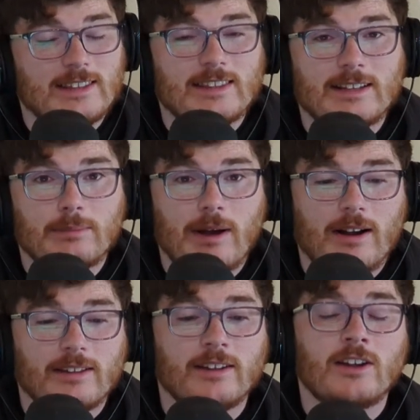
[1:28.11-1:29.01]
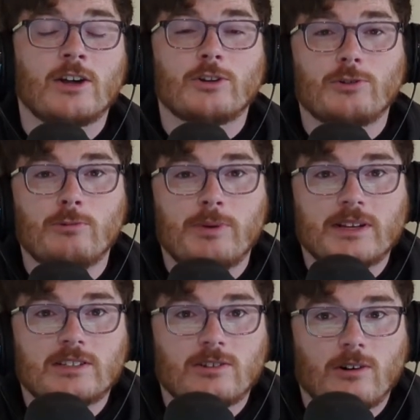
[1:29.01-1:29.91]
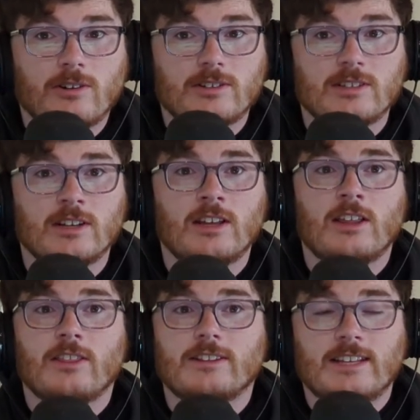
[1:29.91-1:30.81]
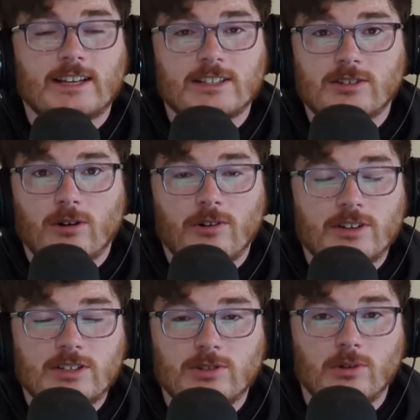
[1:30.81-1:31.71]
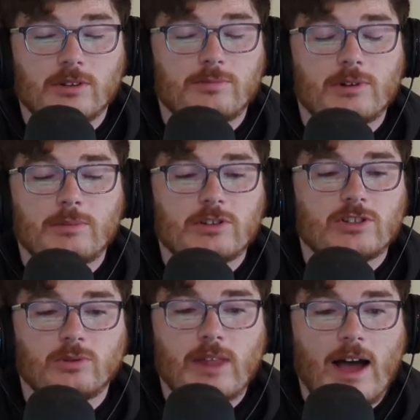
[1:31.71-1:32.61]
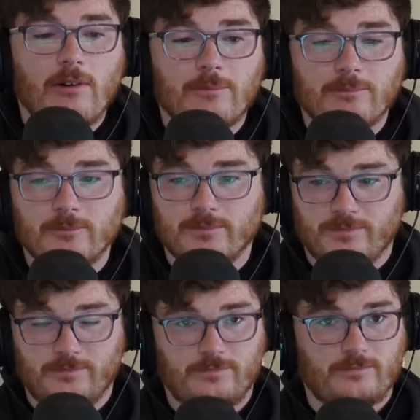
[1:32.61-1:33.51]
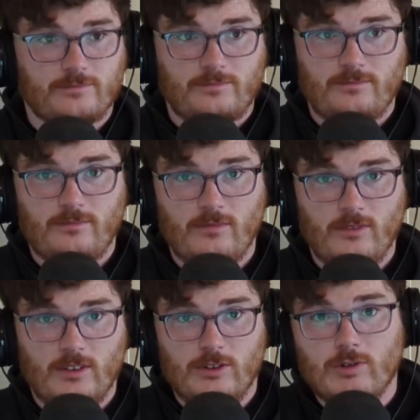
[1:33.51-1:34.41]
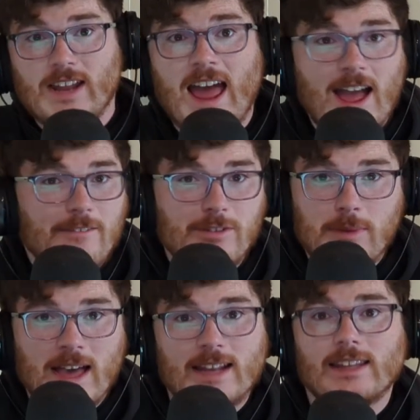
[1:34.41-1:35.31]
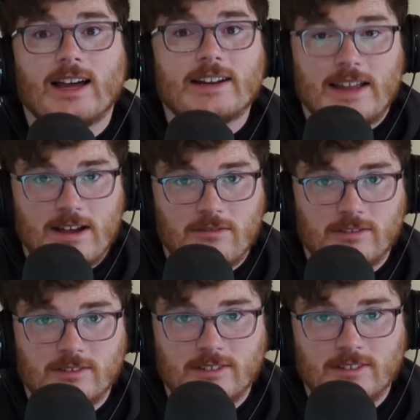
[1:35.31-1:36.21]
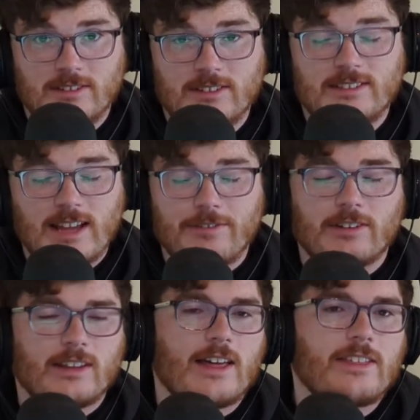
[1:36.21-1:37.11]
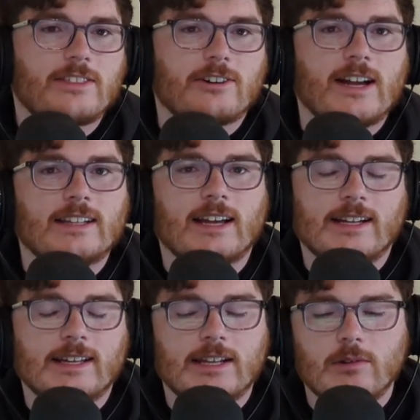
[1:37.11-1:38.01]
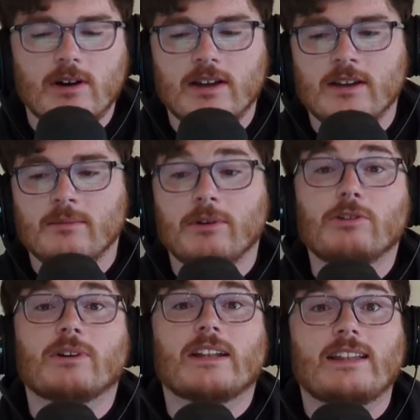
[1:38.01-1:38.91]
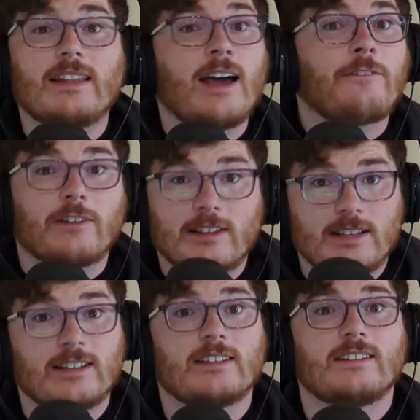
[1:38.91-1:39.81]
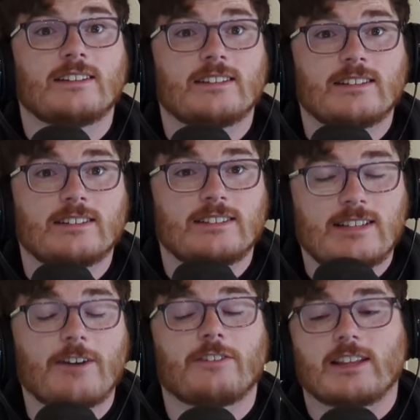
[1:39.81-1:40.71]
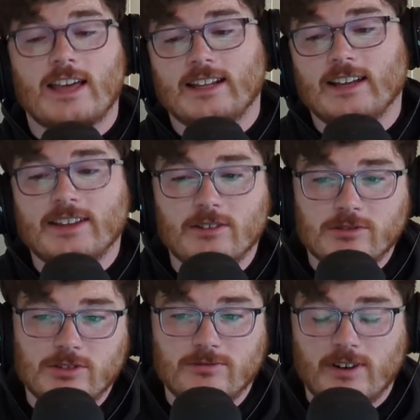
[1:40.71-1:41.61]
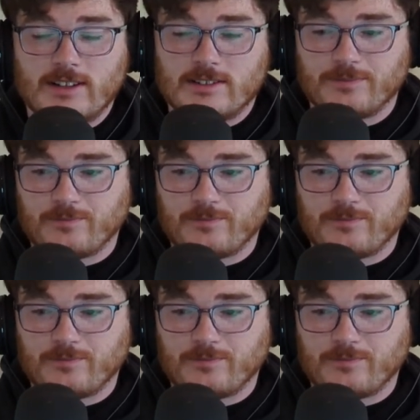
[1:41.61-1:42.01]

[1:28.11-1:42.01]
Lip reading: Think about it. Two big stars. The tickets are already sold. It's pretty much sold out. You can have them headline now. Definitely. I think they're headlining anyway, but you could definitely headline those two fights.